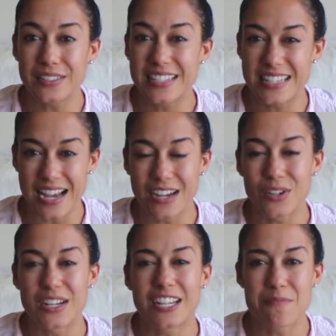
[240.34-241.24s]
desire
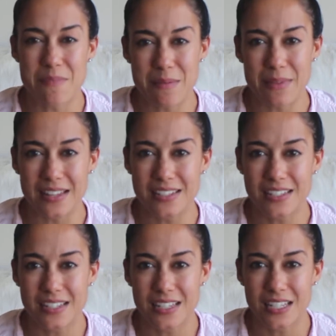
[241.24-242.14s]
and a commitment
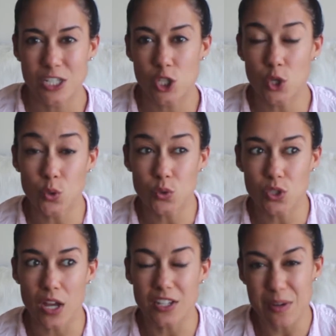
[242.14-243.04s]

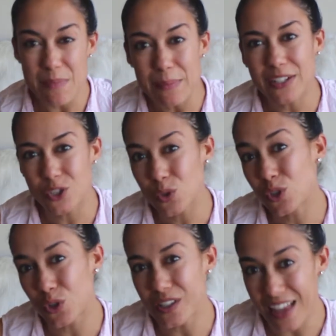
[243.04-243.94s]
to
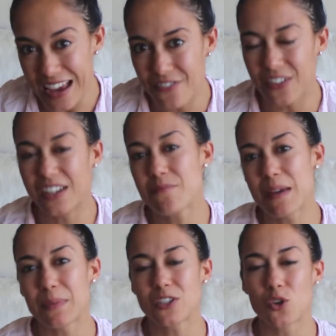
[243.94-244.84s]
your life, a
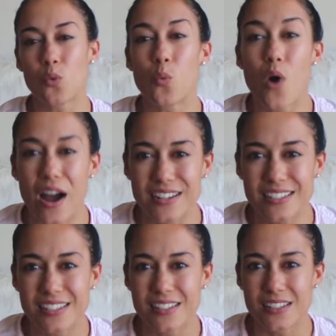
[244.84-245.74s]
commitment to
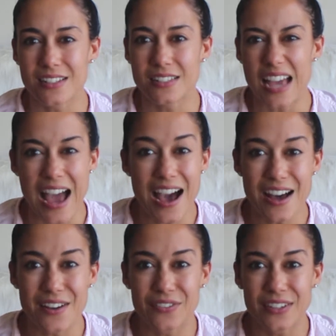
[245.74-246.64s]
want to
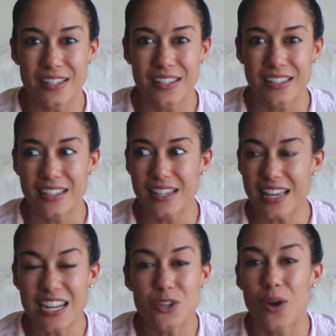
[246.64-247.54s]
have
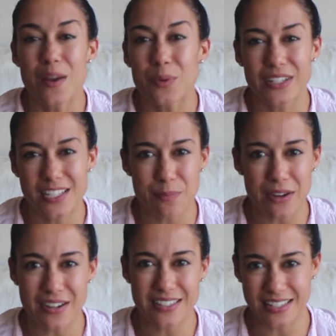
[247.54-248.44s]
an incredible
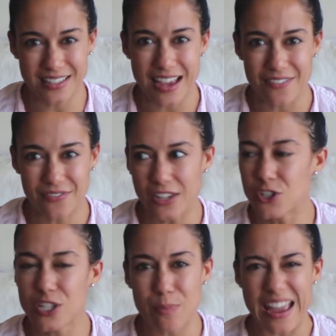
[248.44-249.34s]
experience in life, not
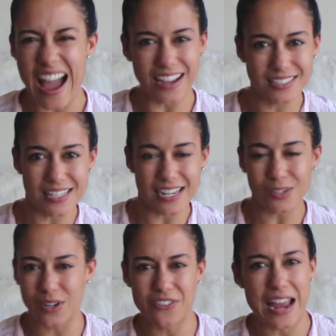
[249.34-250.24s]
just by accident
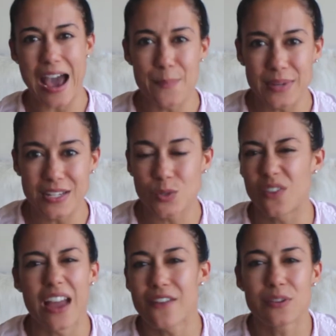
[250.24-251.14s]
or if it happens or
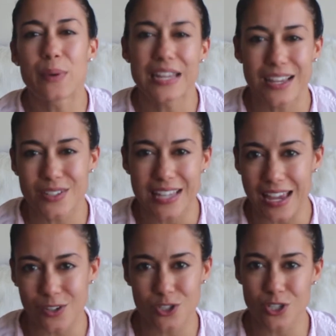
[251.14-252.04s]
if everybody else
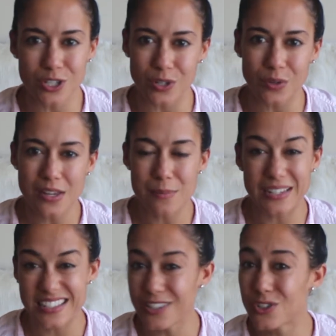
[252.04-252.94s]
caters to you,
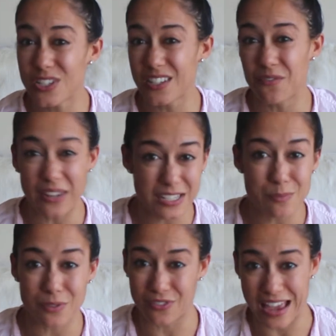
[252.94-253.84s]
because then you're just a
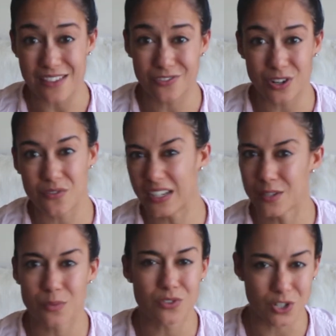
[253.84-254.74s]
victim of life. You're a
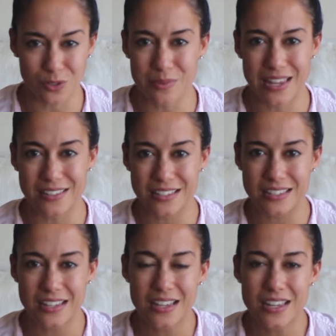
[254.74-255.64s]
victim of
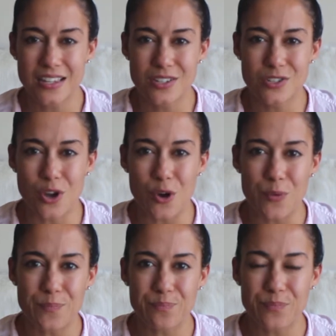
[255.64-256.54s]
circumstances.
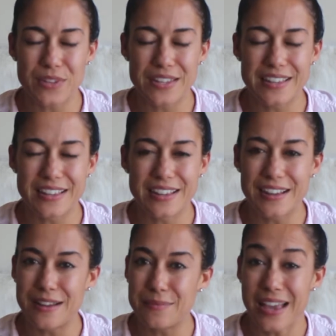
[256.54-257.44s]
So
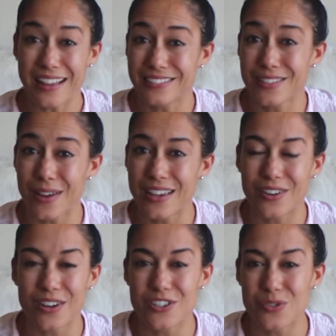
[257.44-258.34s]
yeah, so I
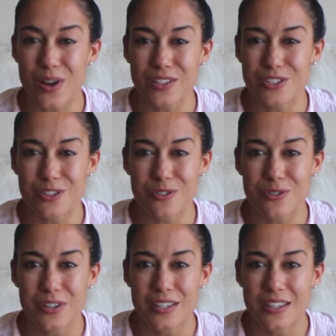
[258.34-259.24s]
encourage you all
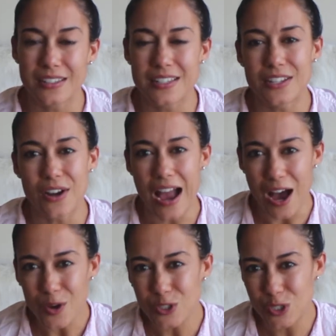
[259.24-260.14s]
to consider
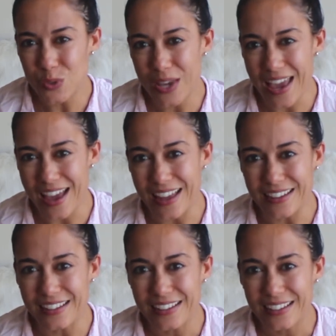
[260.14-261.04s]
how you can